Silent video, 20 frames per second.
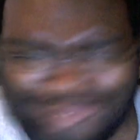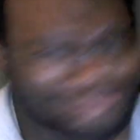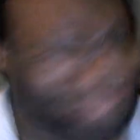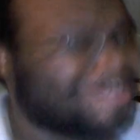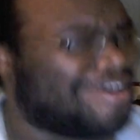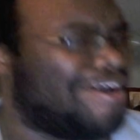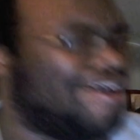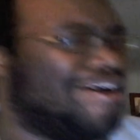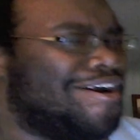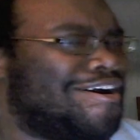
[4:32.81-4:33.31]

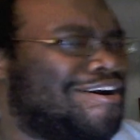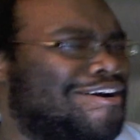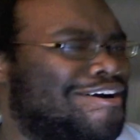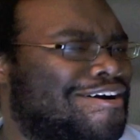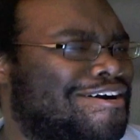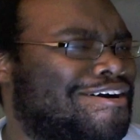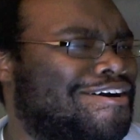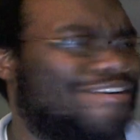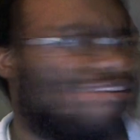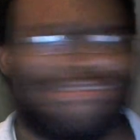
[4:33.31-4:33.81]

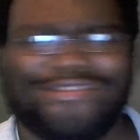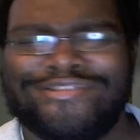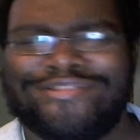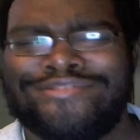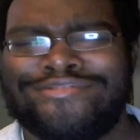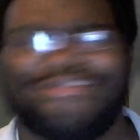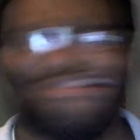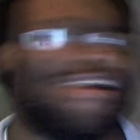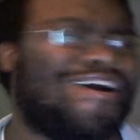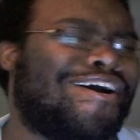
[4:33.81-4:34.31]
No,
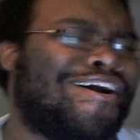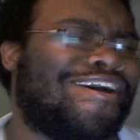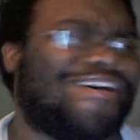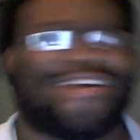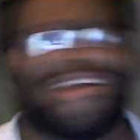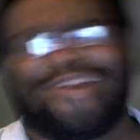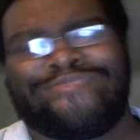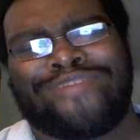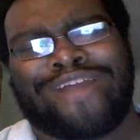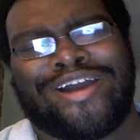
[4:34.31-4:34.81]
no,
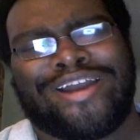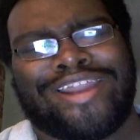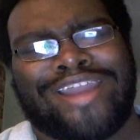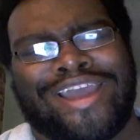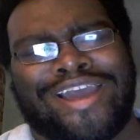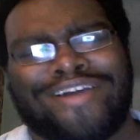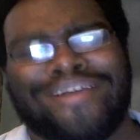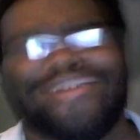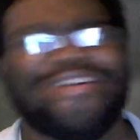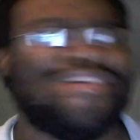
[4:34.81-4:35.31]
come on
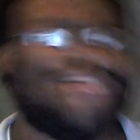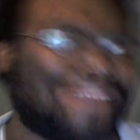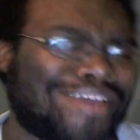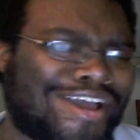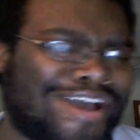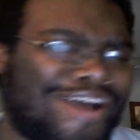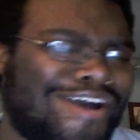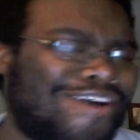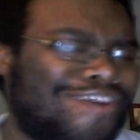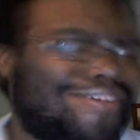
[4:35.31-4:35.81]
now.
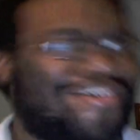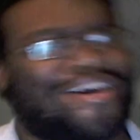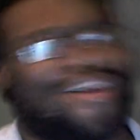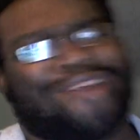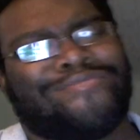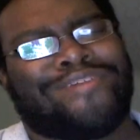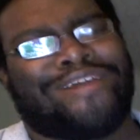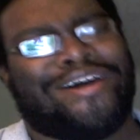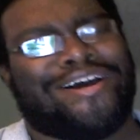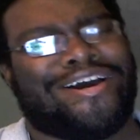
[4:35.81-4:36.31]
Yo,
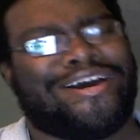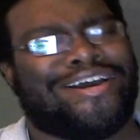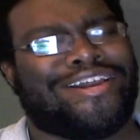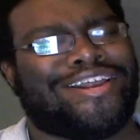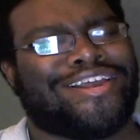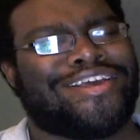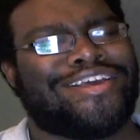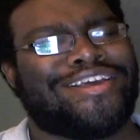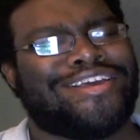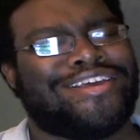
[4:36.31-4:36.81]
come on.